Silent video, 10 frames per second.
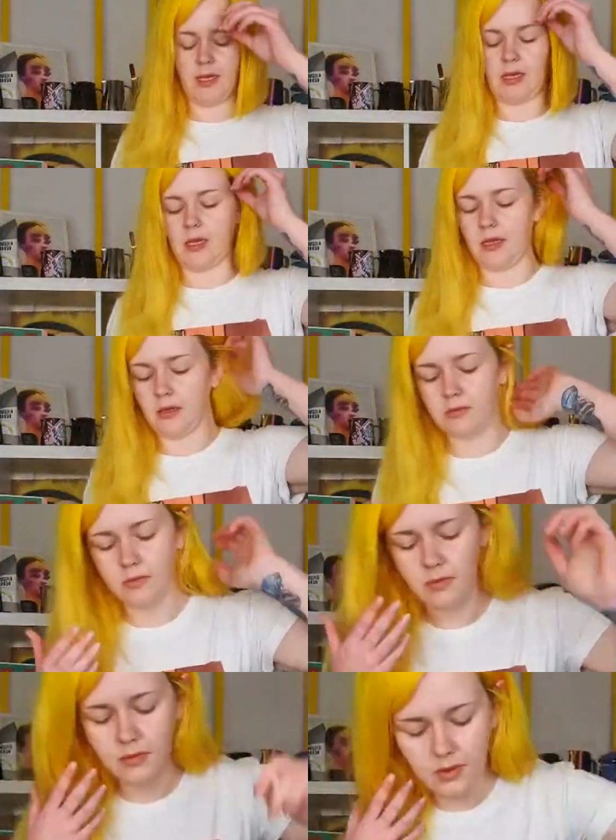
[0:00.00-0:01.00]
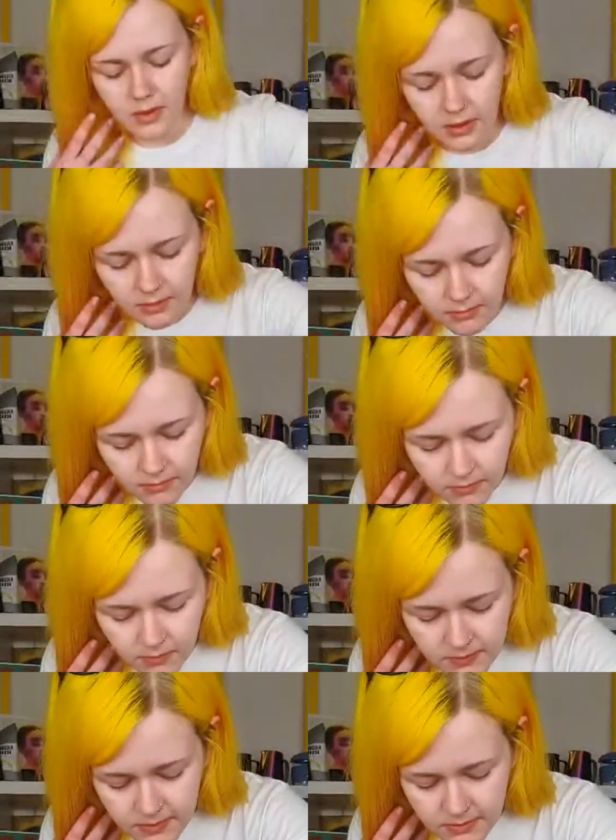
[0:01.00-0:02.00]
bit here.
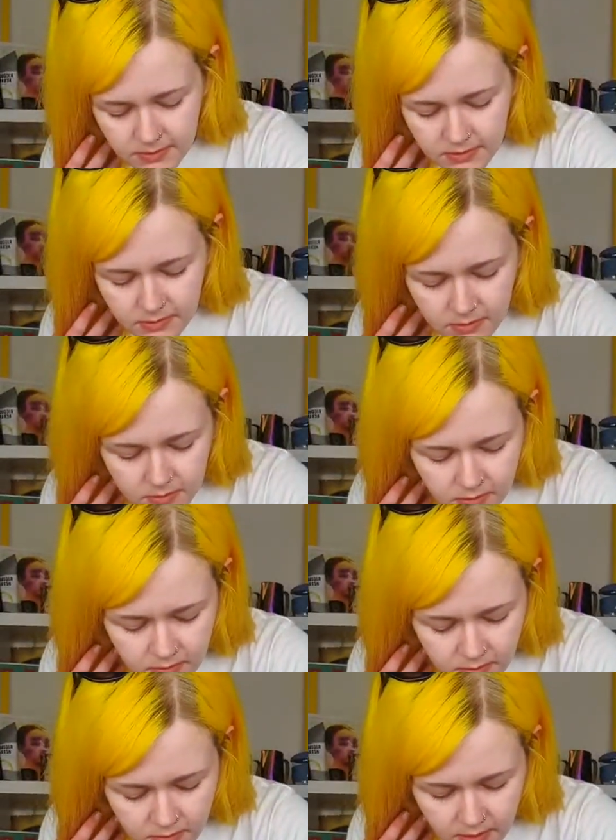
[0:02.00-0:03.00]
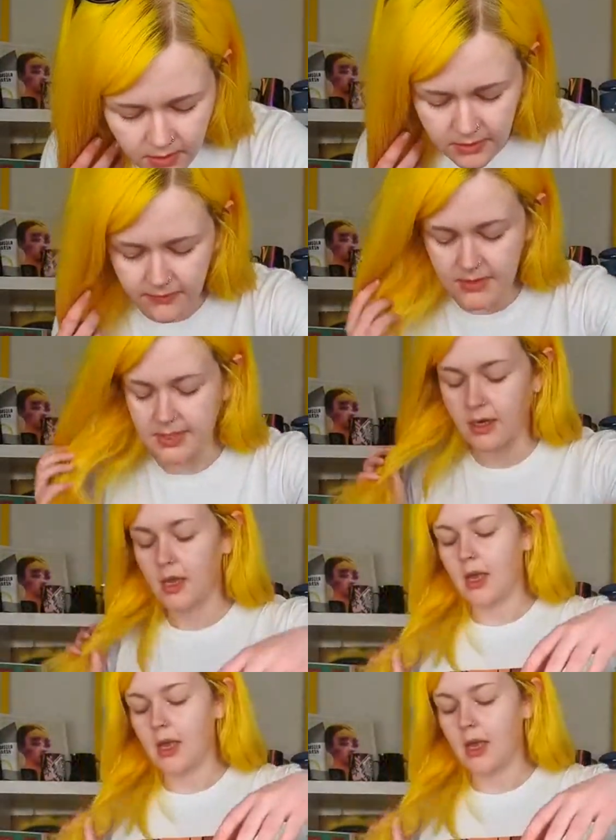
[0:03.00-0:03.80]
Also, I'll give it a sec.